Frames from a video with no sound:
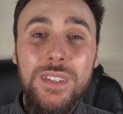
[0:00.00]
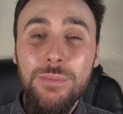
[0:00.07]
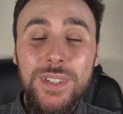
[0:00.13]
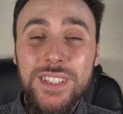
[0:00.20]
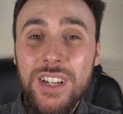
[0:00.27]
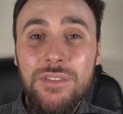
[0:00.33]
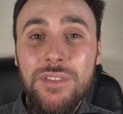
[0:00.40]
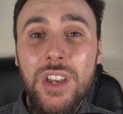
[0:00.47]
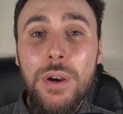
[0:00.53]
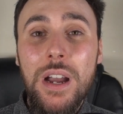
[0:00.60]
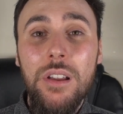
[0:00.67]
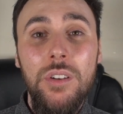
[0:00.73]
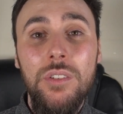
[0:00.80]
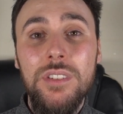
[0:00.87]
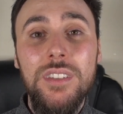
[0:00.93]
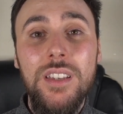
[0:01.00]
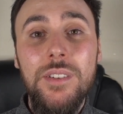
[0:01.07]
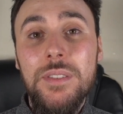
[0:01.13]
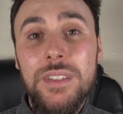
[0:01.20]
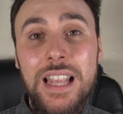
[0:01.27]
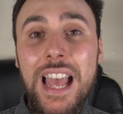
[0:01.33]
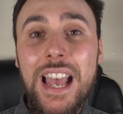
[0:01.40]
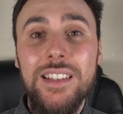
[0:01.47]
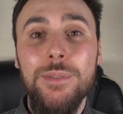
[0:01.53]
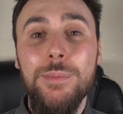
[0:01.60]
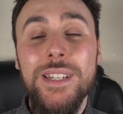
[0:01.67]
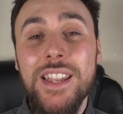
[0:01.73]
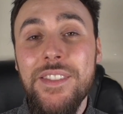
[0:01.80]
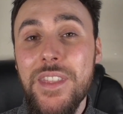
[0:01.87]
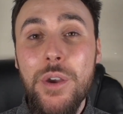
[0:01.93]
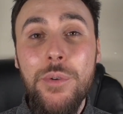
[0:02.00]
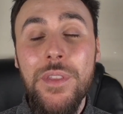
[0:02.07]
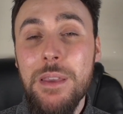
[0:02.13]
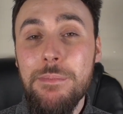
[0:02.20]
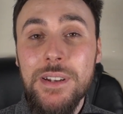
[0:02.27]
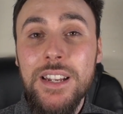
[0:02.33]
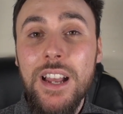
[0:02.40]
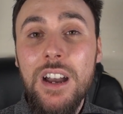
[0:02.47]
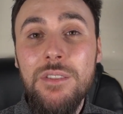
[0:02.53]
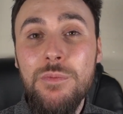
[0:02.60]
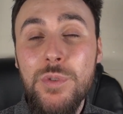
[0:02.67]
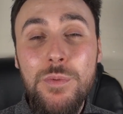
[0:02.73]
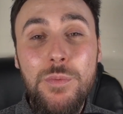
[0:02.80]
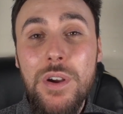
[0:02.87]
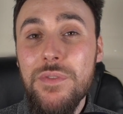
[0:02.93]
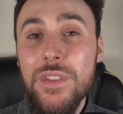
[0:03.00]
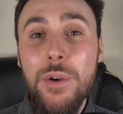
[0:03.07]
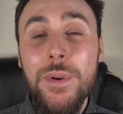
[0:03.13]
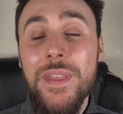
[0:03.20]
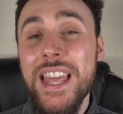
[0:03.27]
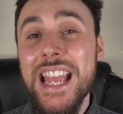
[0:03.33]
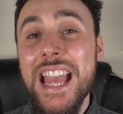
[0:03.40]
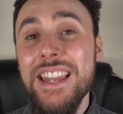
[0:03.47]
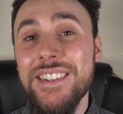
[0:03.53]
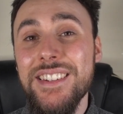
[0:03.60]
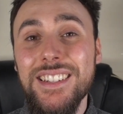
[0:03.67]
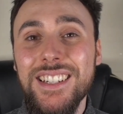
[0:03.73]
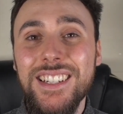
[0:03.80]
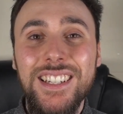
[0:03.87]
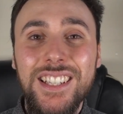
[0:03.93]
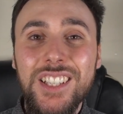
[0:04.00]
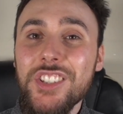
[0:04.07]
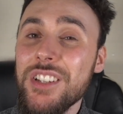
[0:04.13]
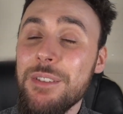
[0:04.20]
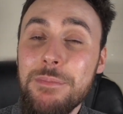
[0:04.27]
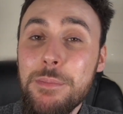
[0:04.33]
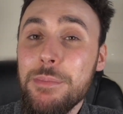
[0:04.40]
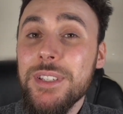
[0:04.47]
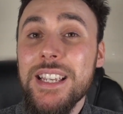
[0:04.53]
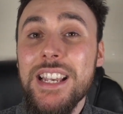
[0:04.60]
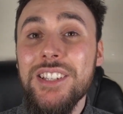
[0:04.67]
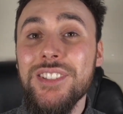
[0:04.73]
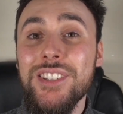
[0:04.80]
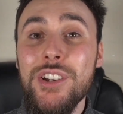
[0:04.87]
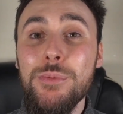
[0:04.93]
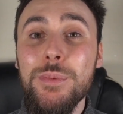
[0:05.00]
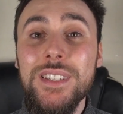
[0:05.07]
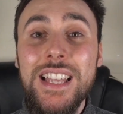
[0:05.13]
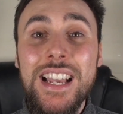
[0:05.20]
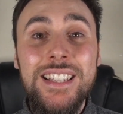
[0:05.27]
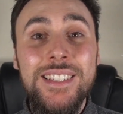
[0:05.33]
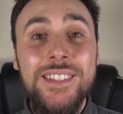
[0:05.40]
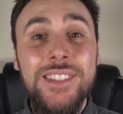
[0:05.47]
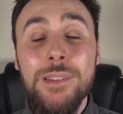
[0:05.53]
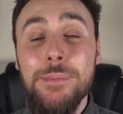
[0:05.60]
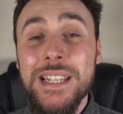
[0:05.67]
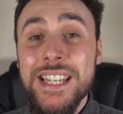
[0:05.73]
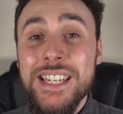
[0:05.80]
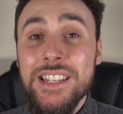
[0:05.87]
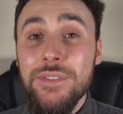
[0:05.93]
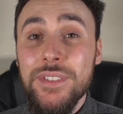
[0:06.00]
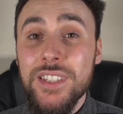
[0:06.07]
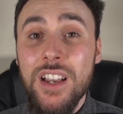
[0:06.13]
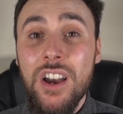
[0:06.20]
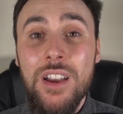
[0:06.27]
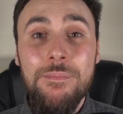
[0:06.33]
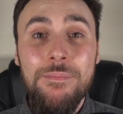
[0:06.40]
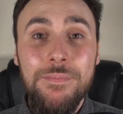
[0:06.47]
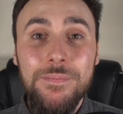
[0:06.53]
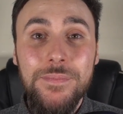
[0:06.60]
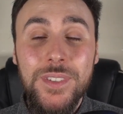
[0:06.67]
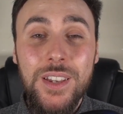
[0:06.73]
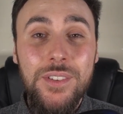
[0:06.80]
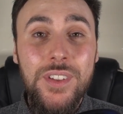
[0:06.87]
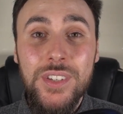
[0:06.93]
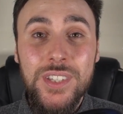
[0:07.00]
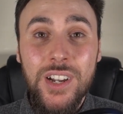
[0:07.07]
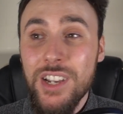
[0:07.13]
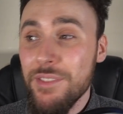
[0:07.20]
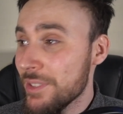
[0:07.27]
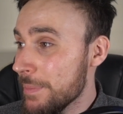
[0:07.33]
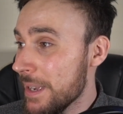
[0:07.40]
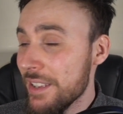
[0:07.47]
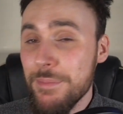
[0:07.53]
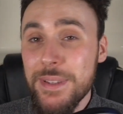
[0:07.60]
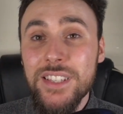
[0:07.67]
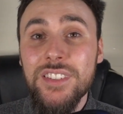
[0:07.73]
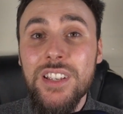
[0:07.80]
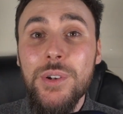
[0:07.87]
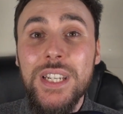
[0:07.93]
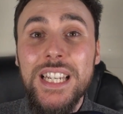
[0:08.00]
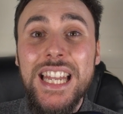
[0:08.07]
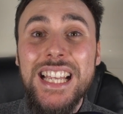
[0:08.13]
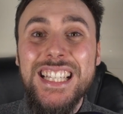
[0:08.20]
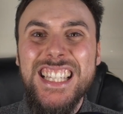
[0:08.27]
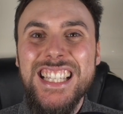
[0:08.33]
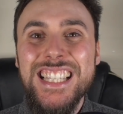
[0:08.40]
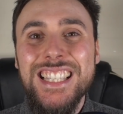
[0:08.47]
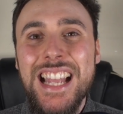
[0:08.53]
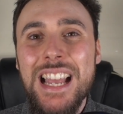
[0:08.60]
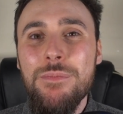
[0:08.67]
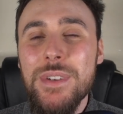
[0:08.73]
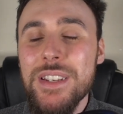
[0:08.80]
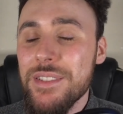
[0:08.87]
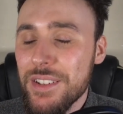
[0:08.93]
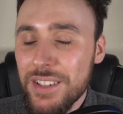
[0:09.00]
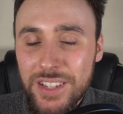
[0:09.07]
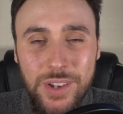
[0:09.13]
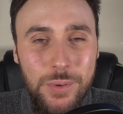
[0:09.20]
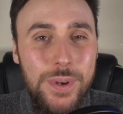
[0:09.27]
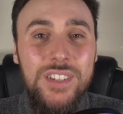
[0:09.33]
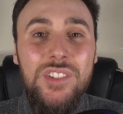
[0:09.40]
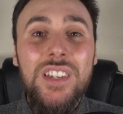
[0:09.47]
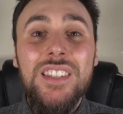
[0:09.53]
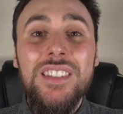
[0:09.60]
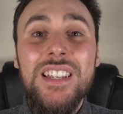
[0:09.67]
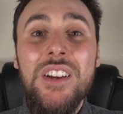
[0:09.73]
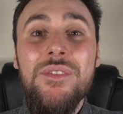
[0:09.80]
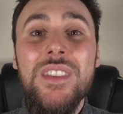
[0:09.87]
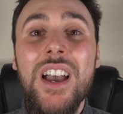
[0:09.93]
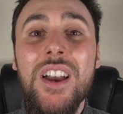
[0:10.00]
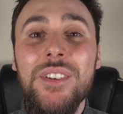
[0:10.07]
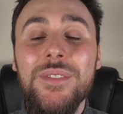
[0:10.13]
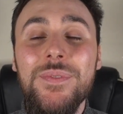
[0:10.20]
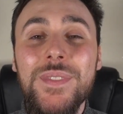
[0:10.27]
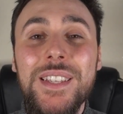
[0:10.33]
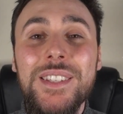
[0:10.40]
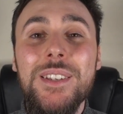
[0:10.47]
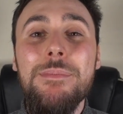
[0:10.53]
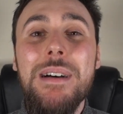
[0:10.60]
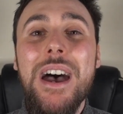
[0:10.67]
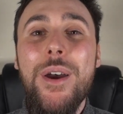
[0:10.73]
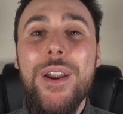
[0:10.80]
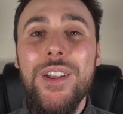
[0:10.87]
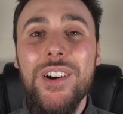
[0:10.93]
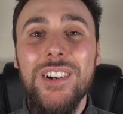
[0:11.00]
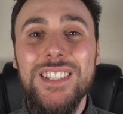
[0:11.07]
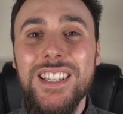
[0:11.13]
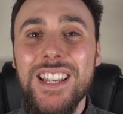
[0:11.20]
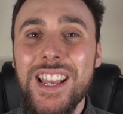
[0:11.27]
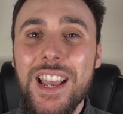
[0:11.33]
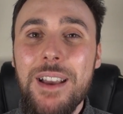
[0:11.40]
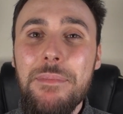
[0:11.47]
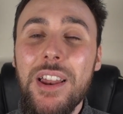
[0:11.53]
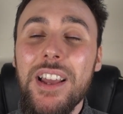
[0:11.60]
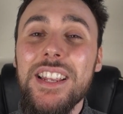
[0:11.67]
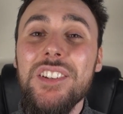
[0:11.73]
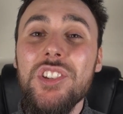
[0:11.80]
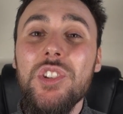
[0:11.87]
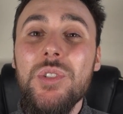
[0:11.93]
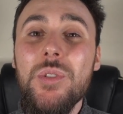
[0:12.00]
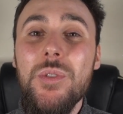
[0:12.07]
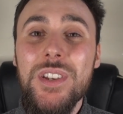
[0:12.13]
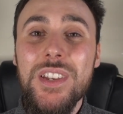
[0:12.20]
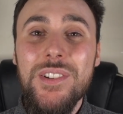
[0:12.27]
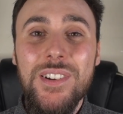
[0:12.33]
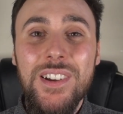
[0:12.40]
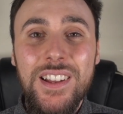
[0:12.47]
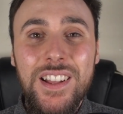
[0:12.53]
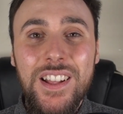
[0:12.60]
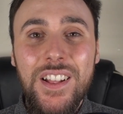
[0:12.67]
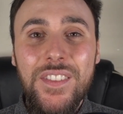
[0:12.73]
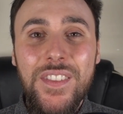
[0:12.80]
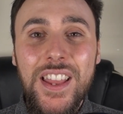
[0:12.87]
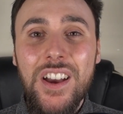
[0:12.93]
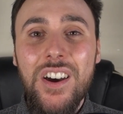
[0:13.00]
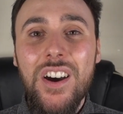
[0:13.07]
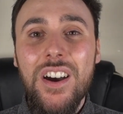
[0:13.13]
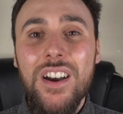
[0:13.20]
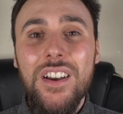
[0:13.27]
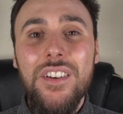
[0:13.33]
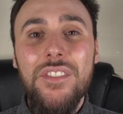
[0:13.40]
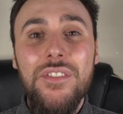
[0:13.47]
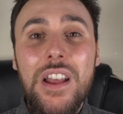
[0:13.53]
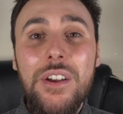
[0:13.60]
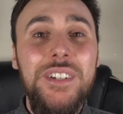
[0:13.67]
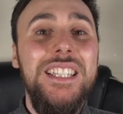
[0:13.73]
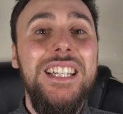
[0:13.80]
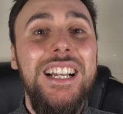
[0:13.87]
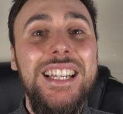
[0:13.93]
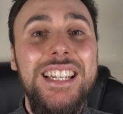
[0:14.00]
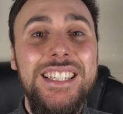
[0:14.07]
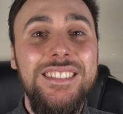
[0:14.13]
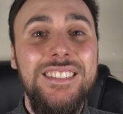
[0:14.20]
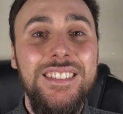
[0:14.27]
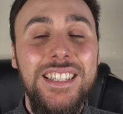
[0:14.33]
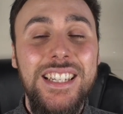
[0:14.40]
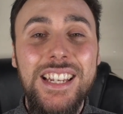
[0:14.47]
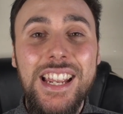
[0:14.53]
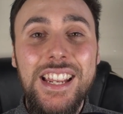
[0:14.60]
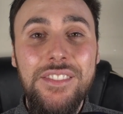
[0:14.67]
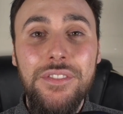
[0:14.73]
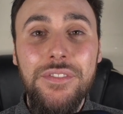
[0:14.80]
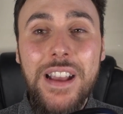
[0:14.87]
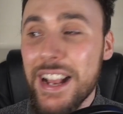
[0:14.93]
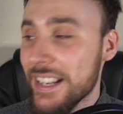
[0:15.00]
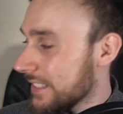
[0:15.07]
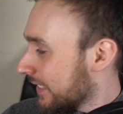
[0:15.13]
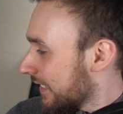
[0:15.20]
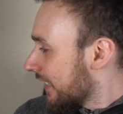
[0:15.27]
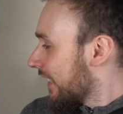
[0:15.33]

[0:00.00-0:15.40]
we don't know how long soaks last. We didn't know when they begun, we won't know when they end. Some people say a soak was there since the beginning of time, so those items may have been soaking there since then. We just don't know. It's a paradox, but I can assure you they are very clean. In fact,